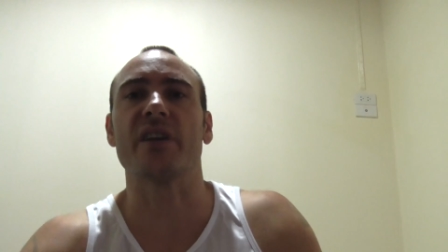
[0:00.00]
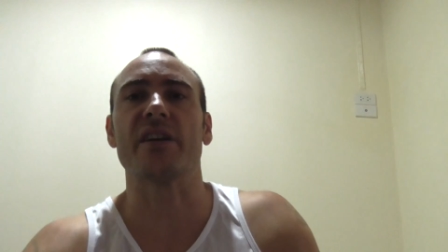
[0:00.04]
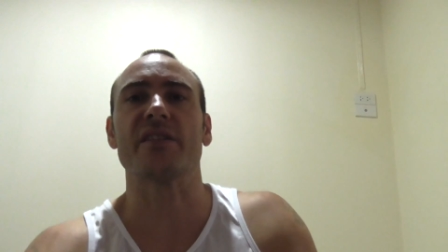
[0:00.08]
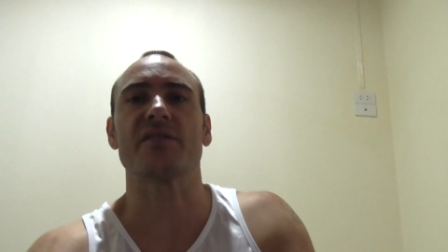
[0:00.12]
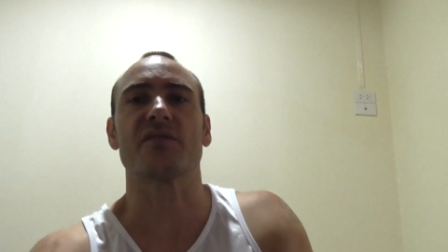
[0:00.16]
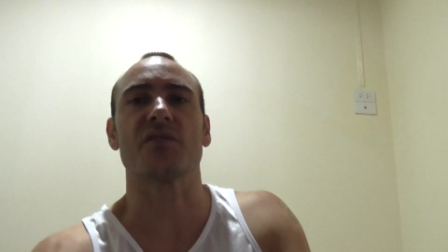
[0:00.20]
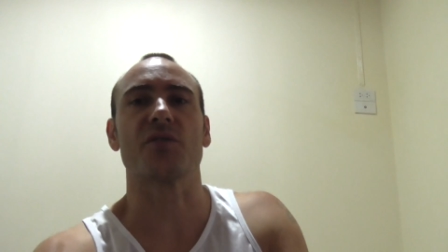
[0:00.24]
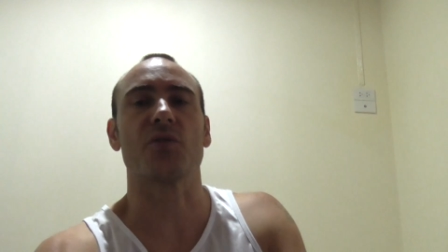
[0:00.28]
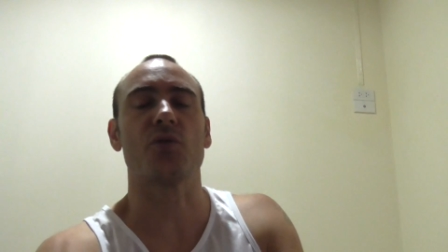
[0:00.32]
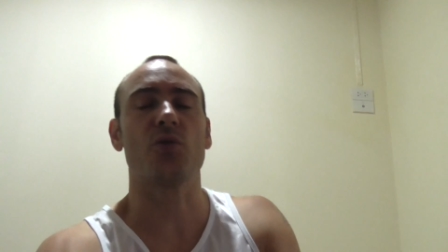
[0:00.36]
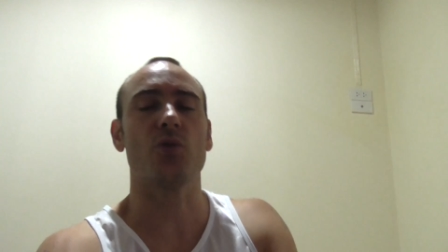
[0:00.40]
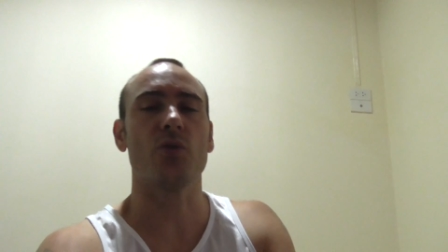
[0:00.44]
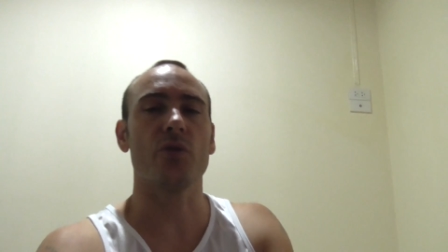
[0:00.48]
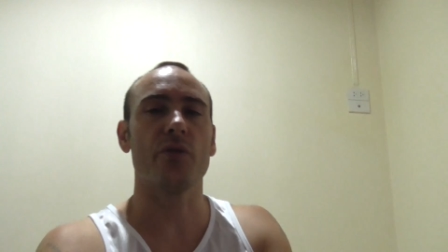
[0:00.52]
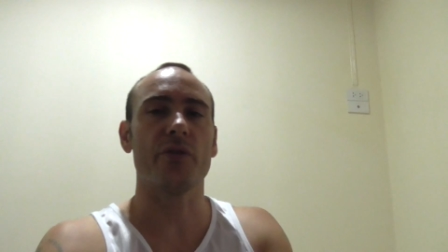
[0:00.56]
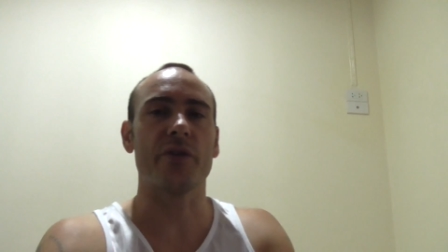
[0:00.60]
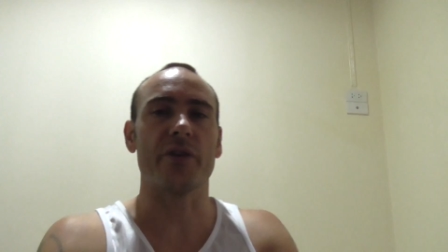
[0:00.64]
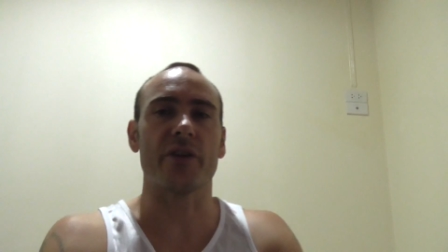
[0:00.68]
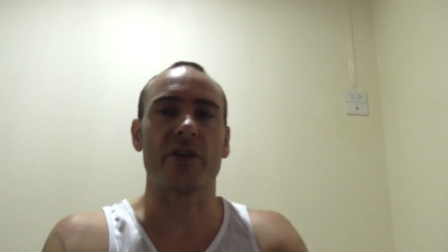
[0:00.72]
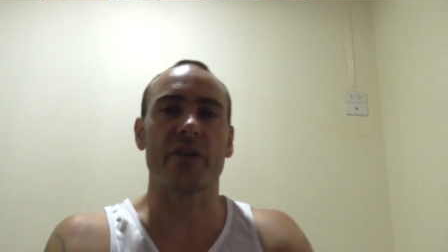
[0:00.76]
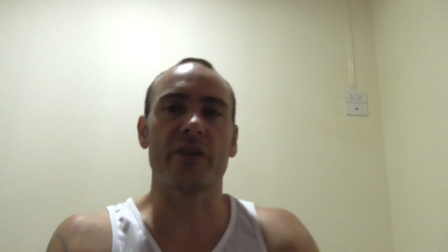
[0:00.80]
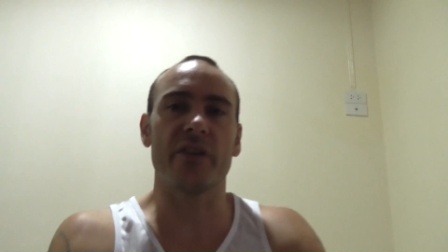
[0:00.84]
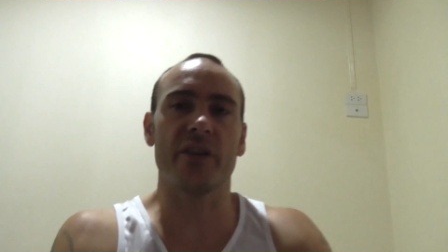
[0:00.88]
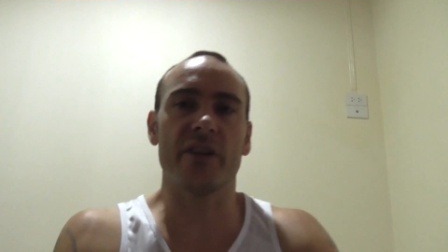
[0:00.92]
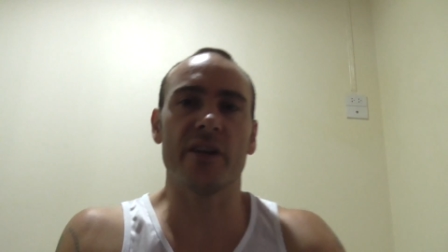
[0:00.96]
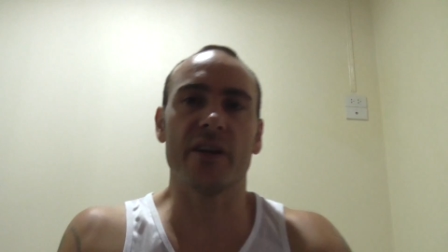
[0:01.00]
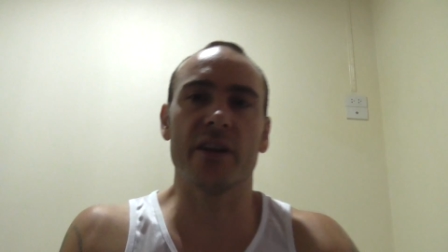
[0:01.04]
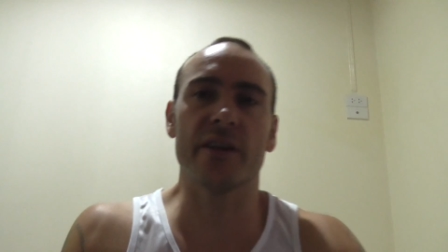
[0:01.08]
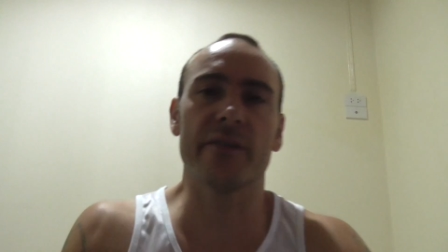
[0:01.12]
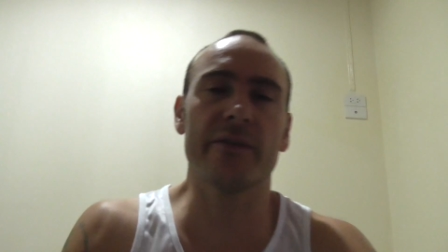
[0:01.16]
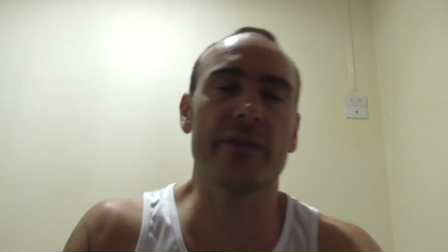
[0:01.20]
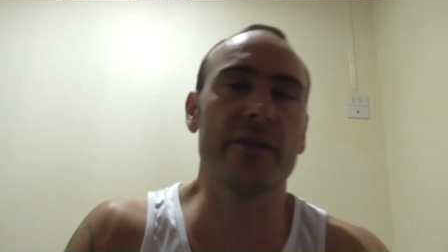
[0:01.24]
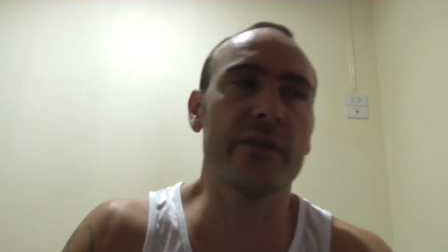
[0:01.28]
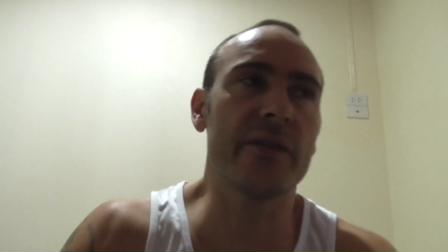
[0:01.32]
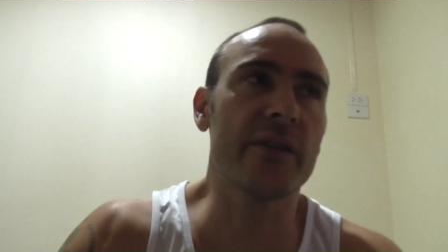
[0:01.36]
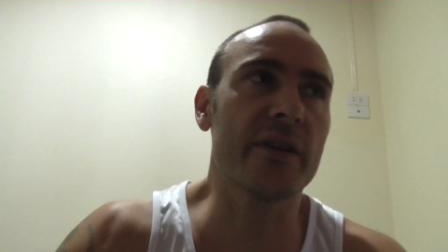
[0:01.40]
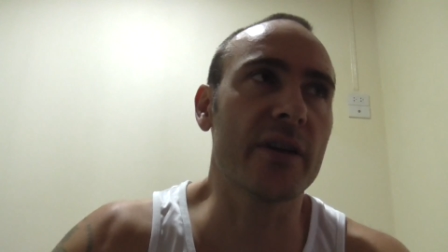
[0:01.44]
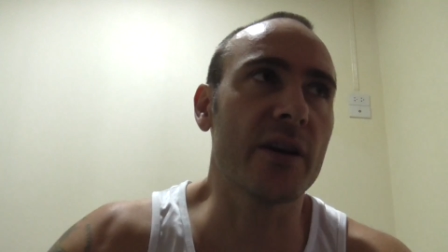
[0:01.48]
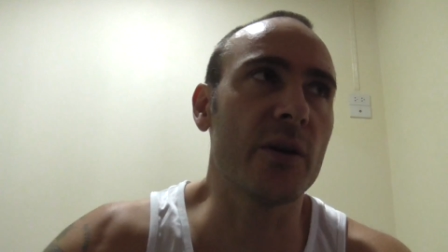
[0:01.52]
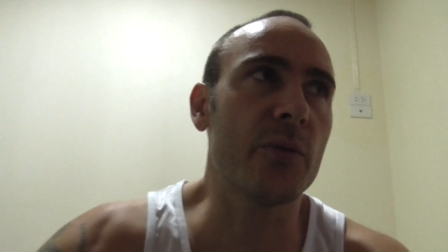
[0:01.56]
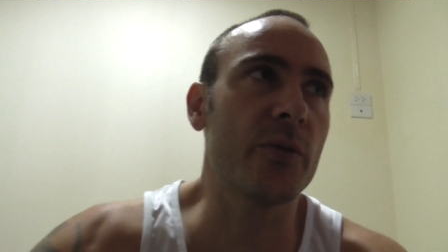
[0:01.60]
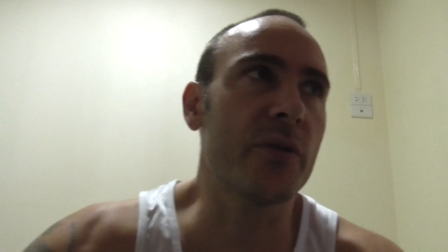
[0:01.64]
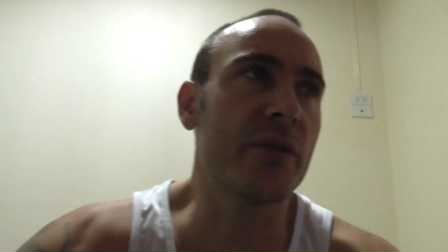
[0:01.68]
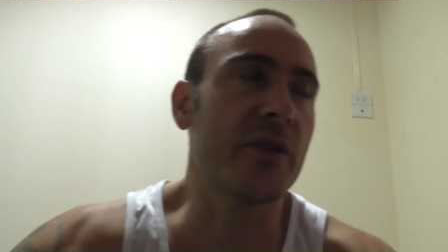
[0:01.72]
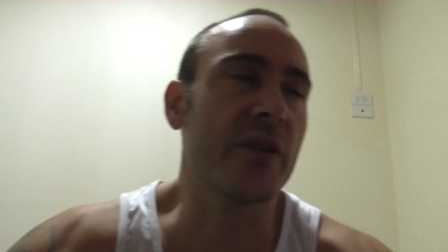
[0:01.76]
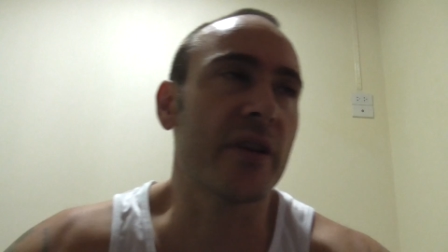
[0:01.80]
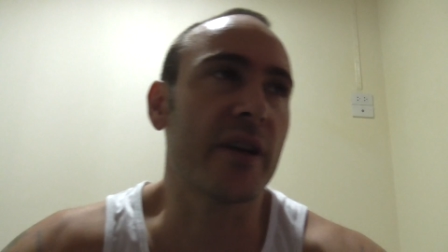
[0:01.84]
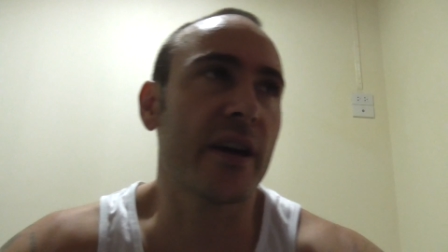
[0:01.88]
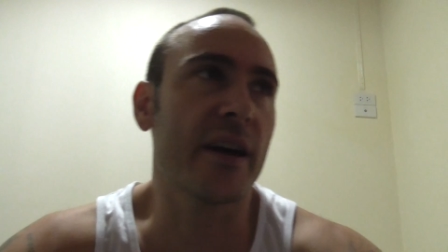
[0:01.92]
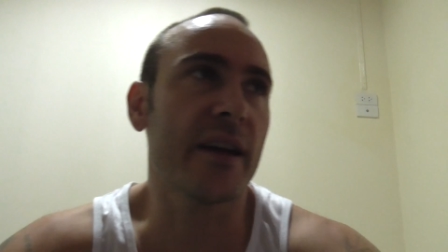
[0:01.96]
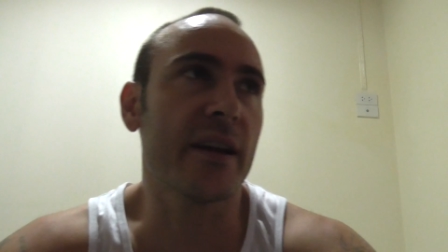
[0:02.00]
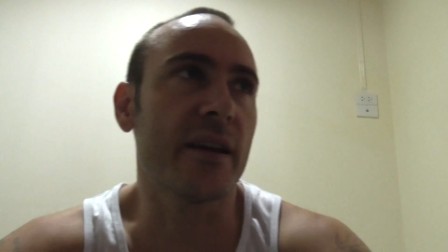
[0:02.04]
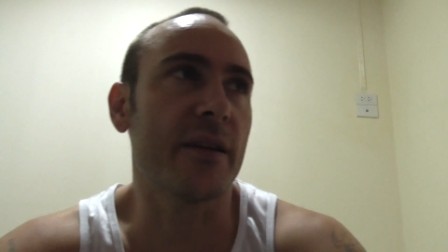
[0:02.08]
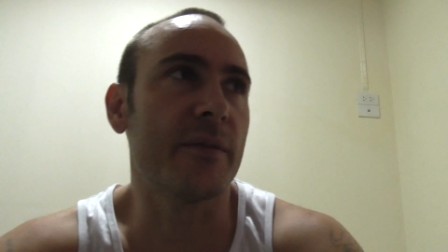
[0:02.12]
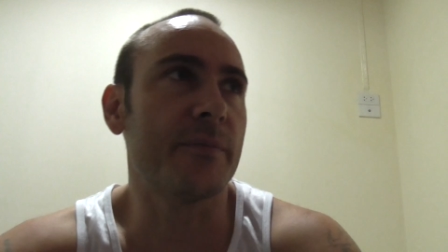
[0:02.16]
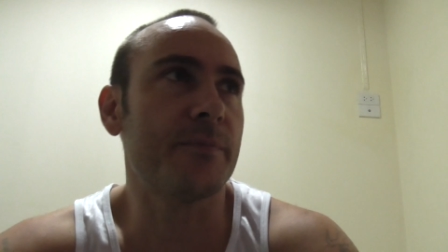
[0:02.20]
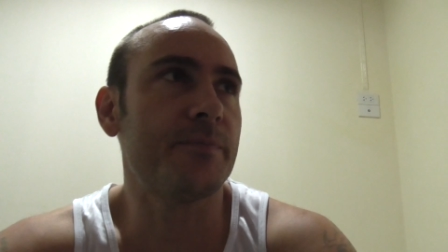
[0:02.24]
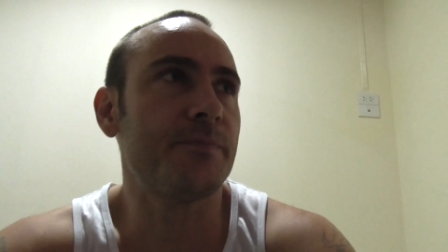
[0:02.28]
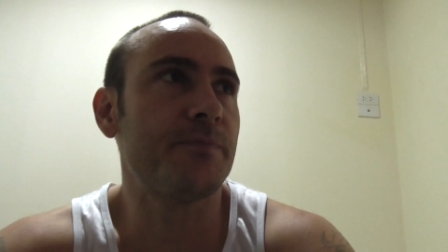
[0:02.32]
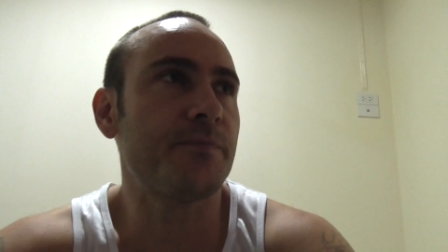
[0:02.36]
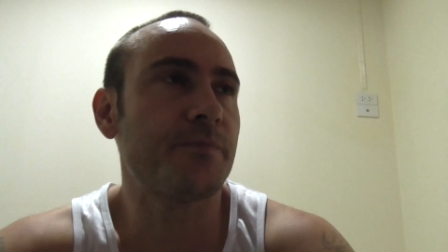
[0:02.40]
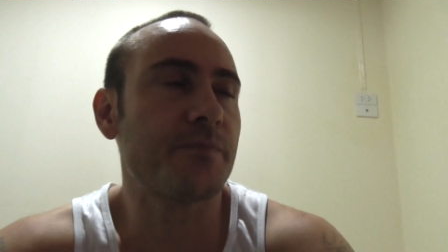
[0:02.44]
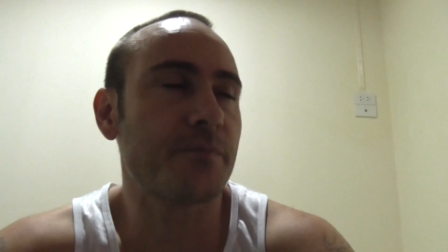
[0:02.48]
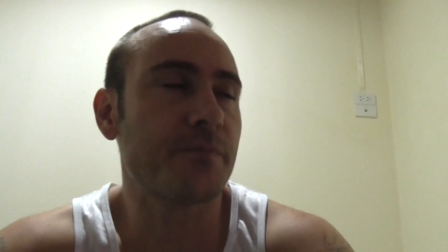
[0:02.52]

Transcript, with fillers: nice and cool and clean and everything, I wouldn't get it.